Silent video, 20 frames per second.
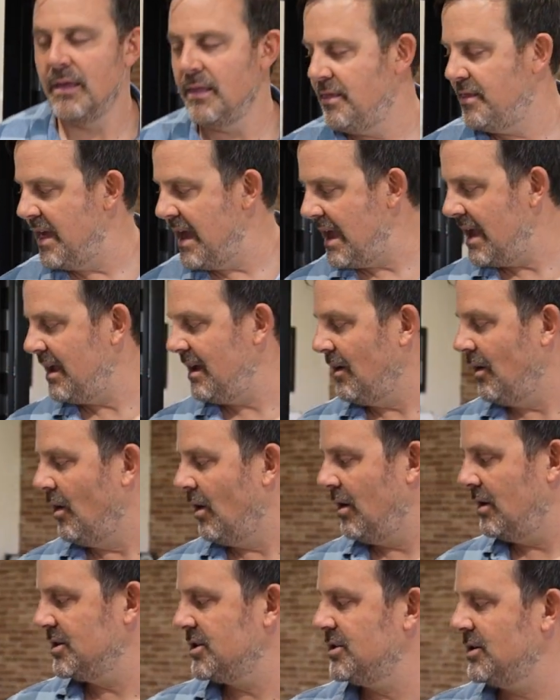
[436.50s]
they
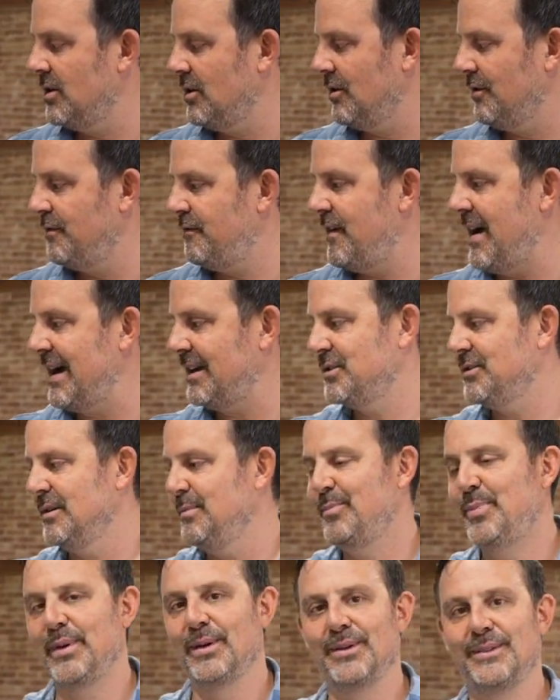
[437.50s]
also factory
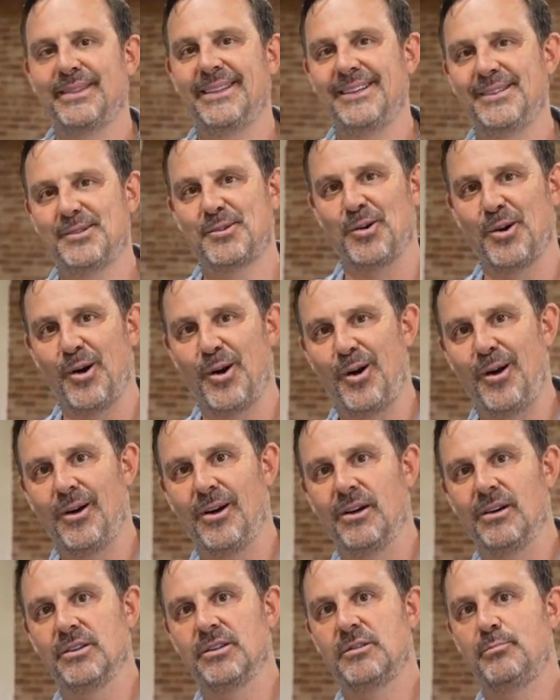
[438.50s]
build these
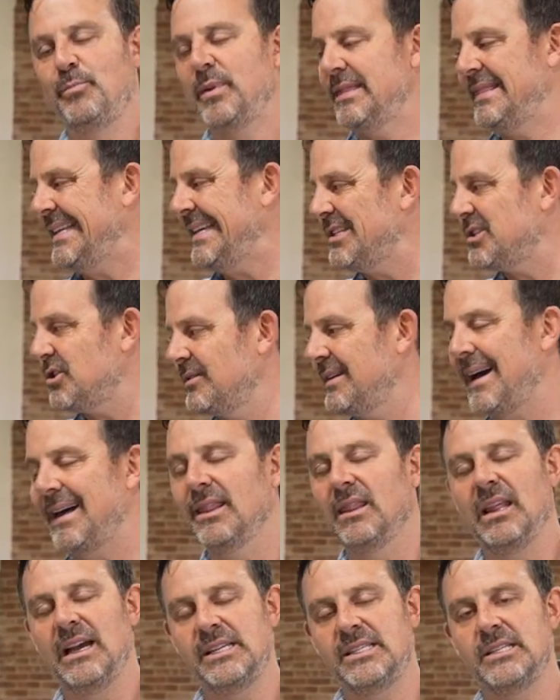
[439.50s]
cars, but these are not
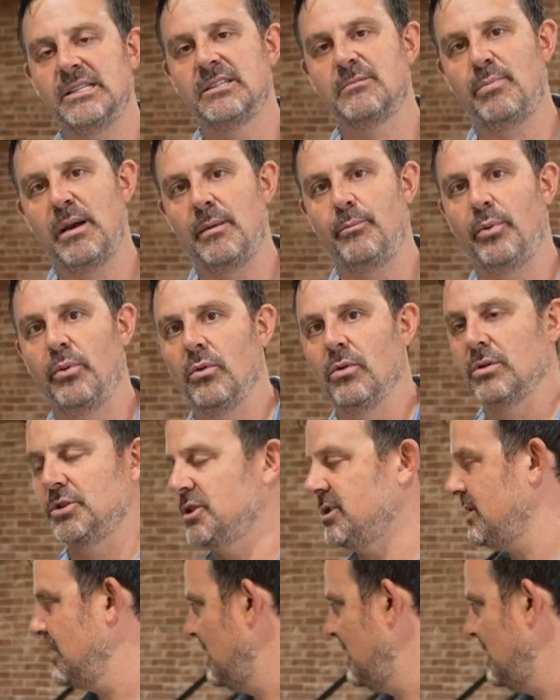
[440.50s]
licensed by Porsche.